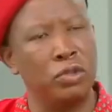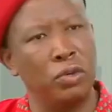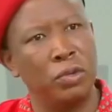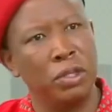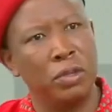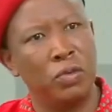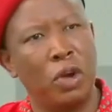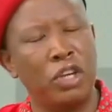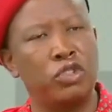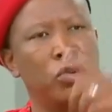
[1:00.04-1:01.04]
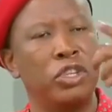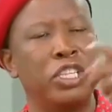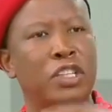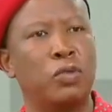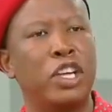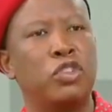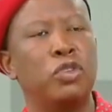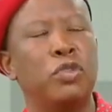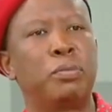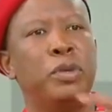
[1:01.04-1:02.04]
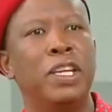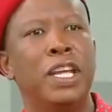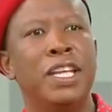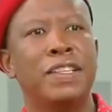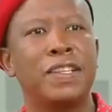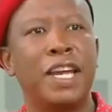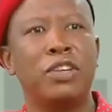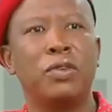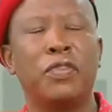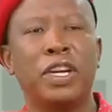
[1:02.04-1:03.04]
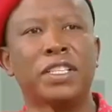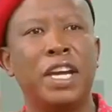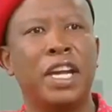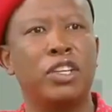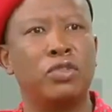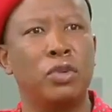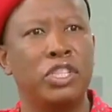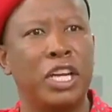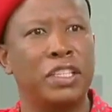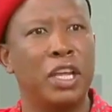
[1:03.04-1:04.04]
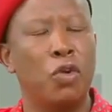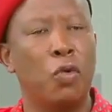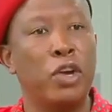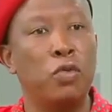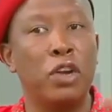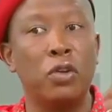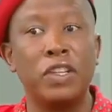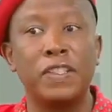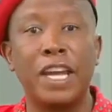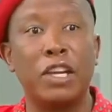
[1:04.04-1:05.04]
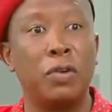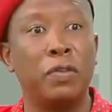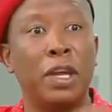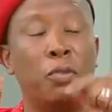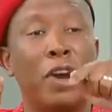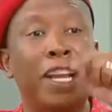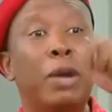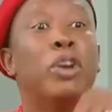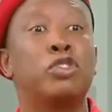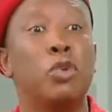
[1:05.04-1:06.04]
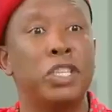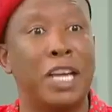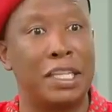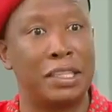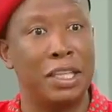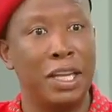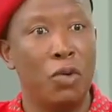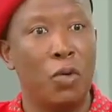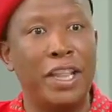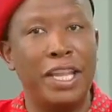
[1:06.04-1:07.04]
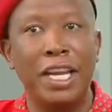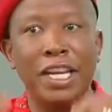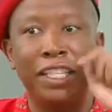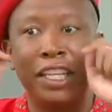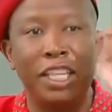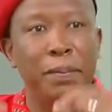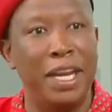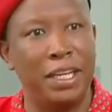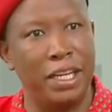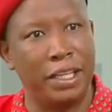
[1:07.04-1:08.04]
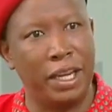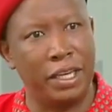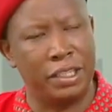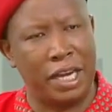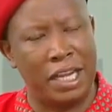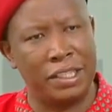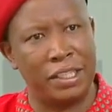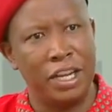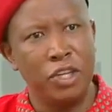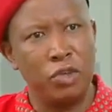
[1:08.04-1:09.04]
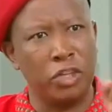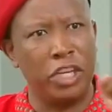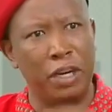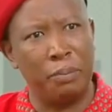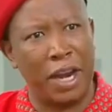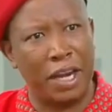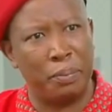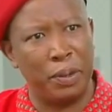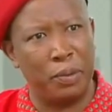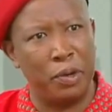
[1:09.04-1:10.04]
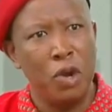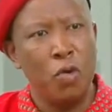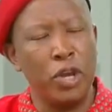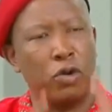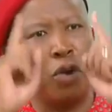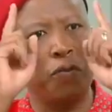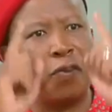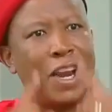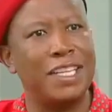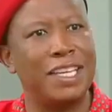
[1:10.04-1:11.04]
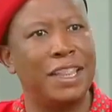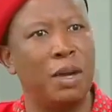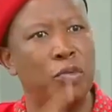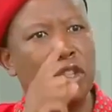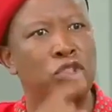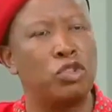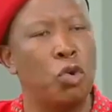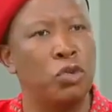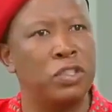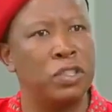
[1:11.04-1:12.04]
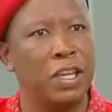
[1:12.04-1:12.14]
do. What soldiers? Why should we be scared of retired soldiers when we're not scared of them when they were soldiers? When they legitimately carried guns to kill black people, we confronted them with stones.